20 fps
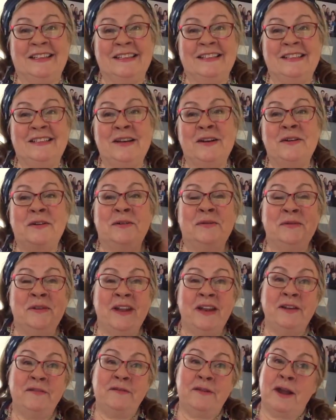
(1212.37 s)
Uh,
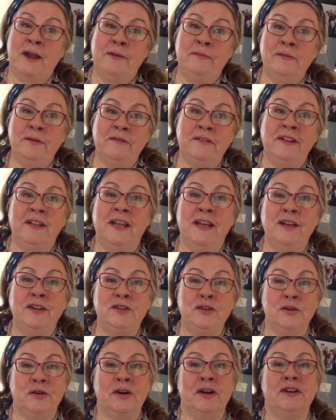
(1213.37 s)
so anyway, we were in
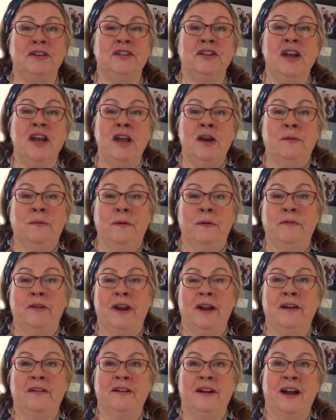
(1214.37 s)
Lake George.
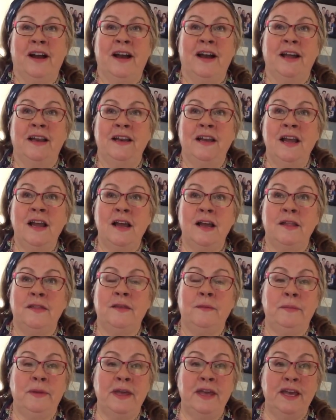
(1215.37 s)
We went out on
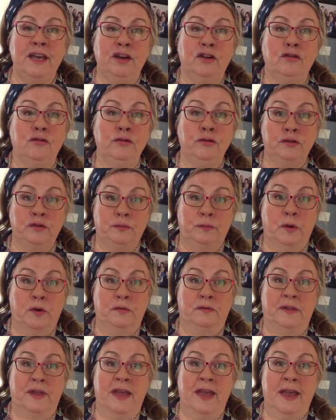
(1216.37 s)
the big cruise
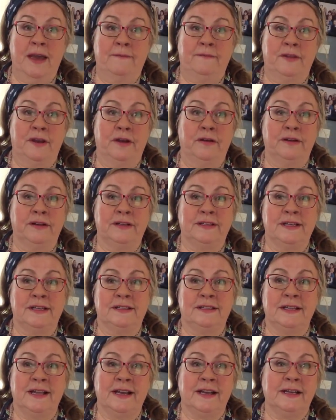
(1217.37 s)
boat they have there.
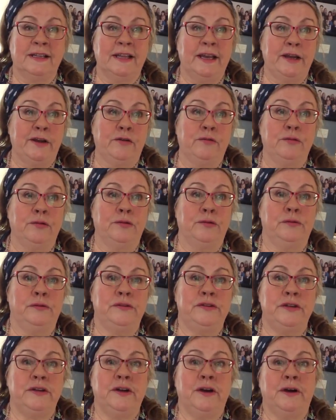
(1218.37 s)
It's it's like a lake
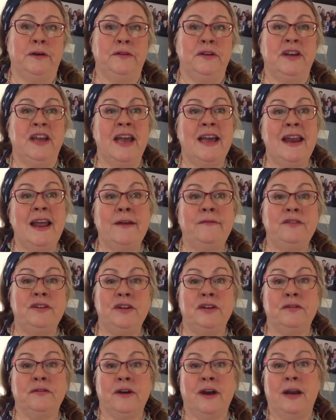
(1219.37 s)
cruise, you know. You can't
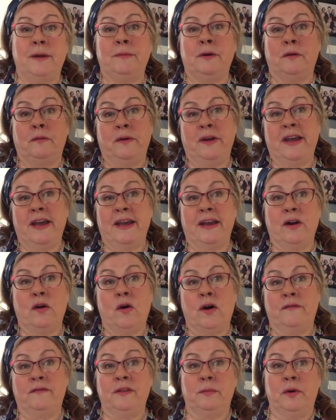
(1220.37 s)
have dinner on it, but we
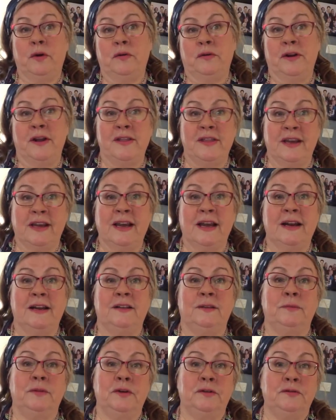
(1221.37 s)
ate off the boat and then
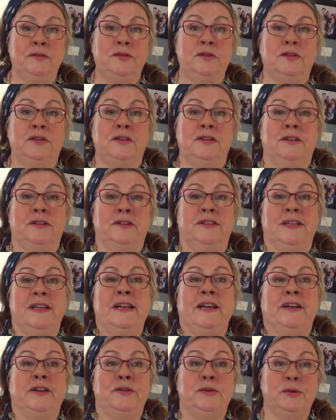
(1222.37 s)
got on the boat and took the
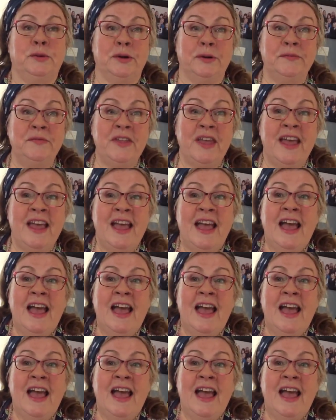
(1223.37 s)
scenic tour.